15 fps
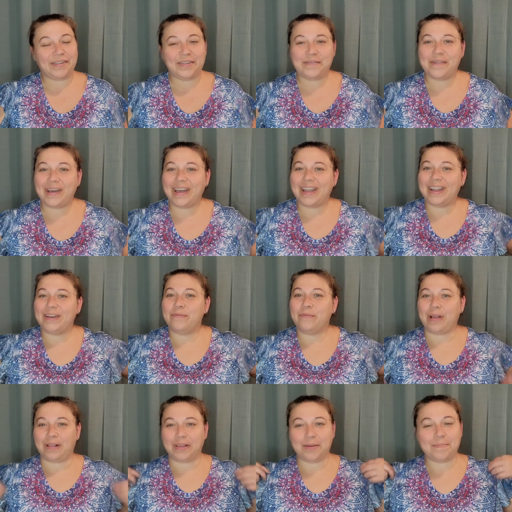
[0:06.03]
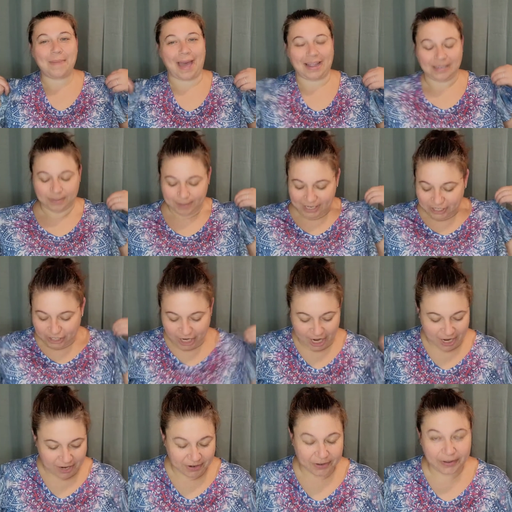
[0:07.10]
everyone. Welcome back to my
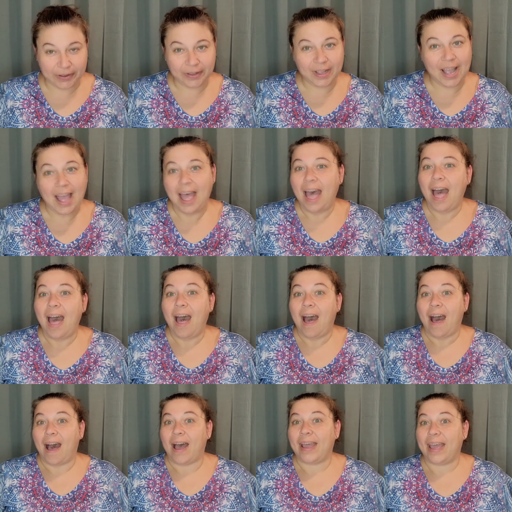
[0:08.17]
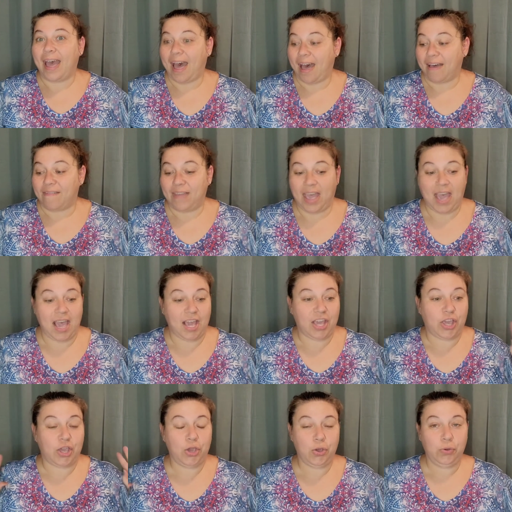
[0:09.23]
channel. I have a
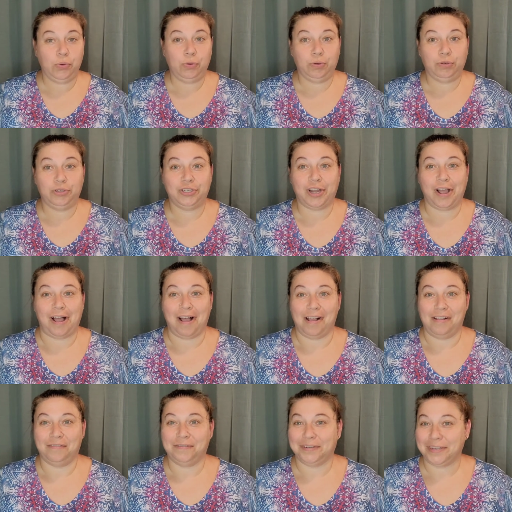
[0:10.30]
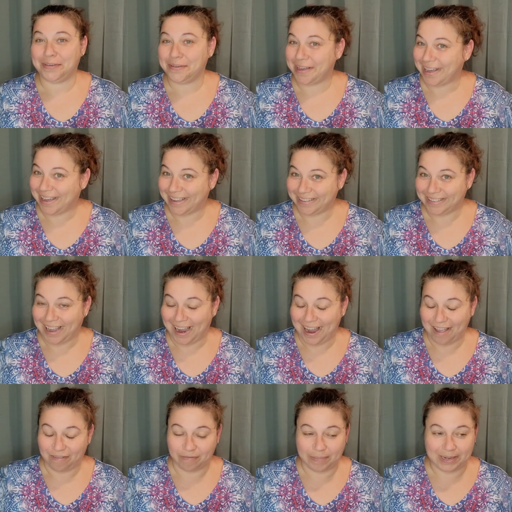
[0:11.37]
huge haul for you guys. I
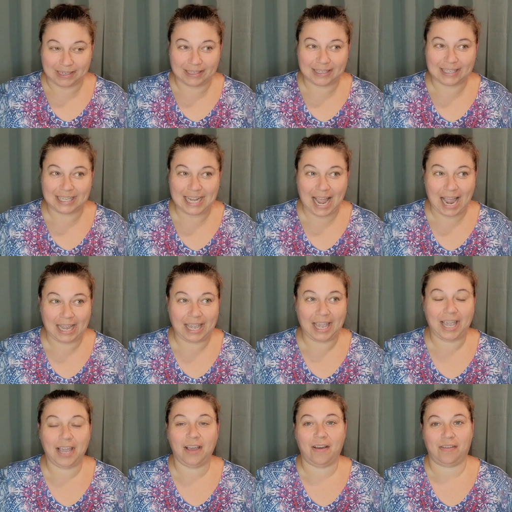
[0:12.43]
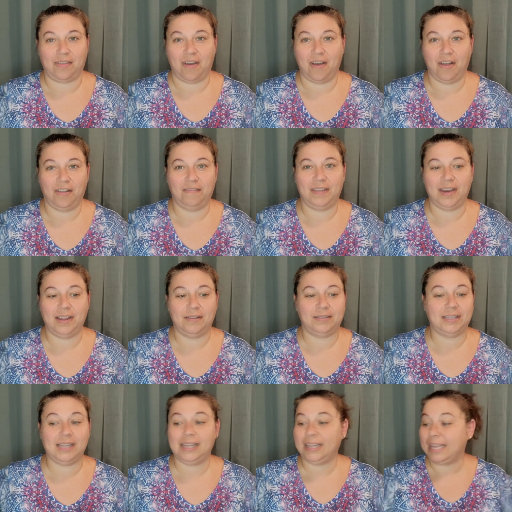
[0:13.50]
have been slacking on the haul
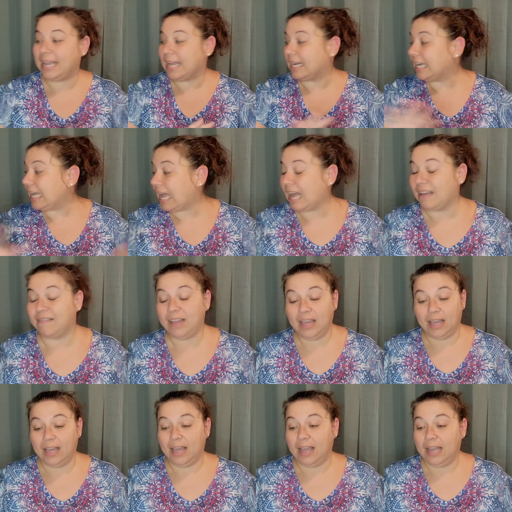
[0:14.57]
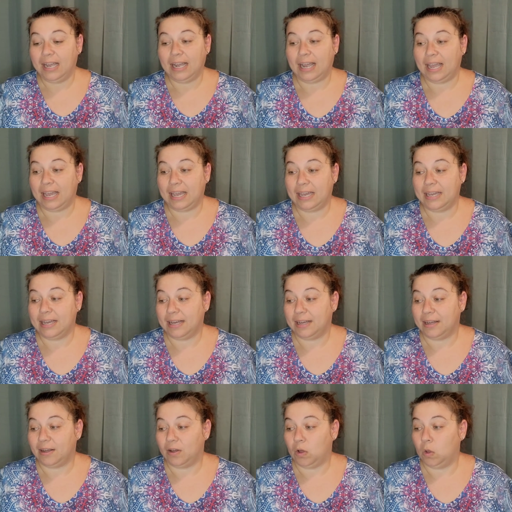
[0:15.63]
videos lately and I have a
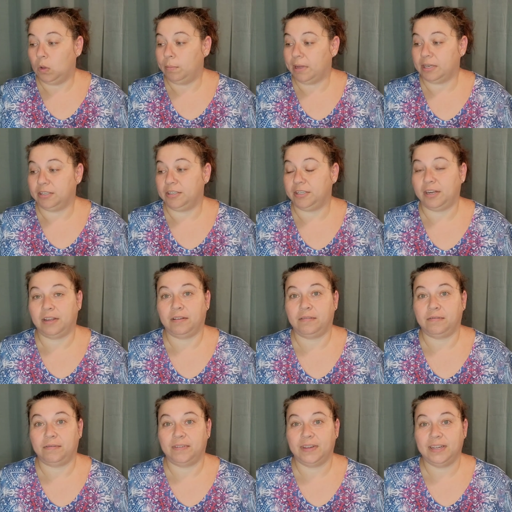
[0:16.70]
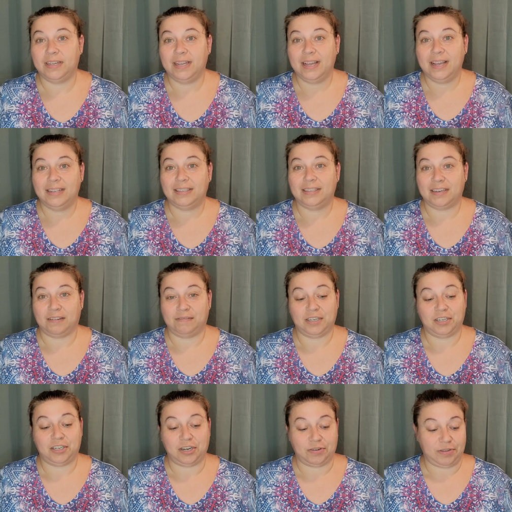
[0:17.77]
whole bunch of stuff to
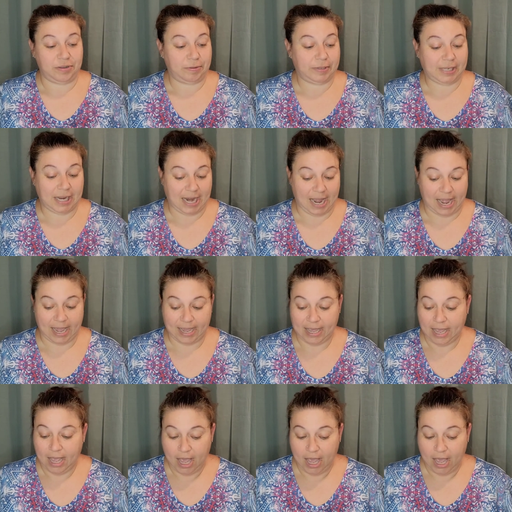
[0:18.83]
show you today.